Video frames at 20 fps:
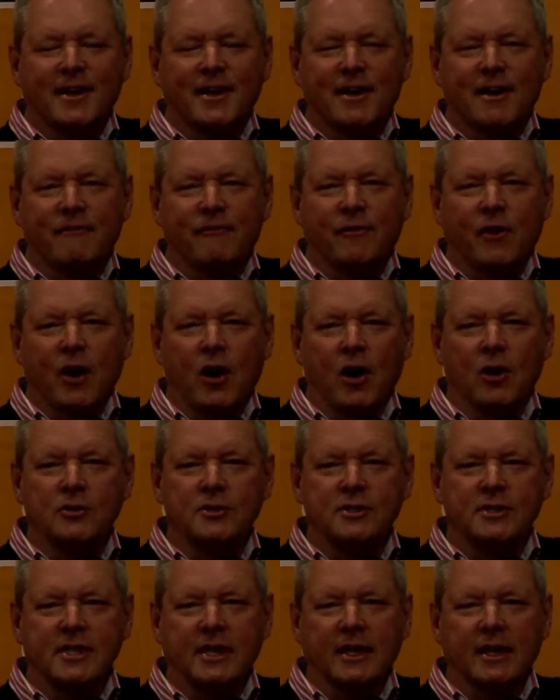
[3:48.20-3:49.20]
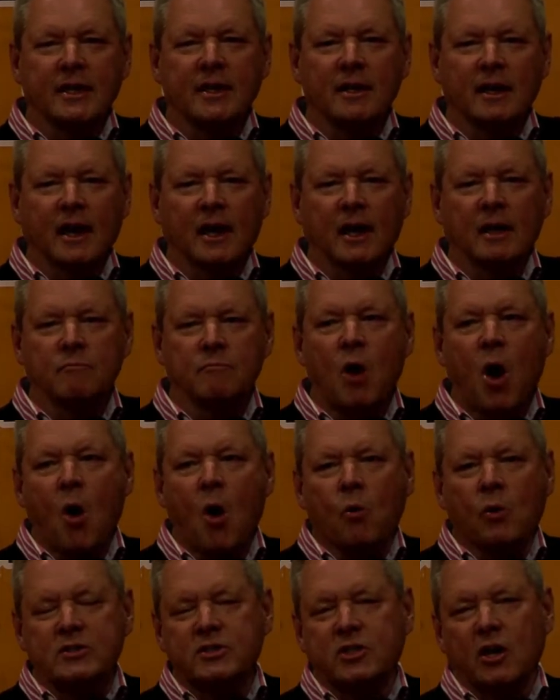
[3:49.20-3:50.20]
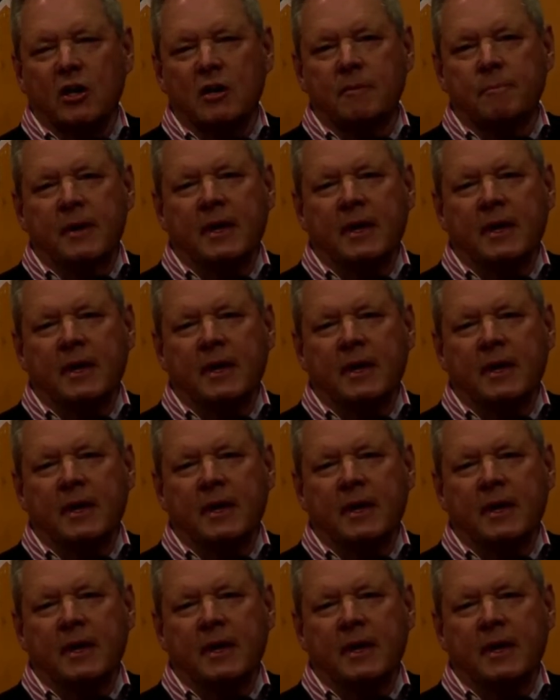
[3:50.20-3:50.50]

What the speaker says: for hosting what's going to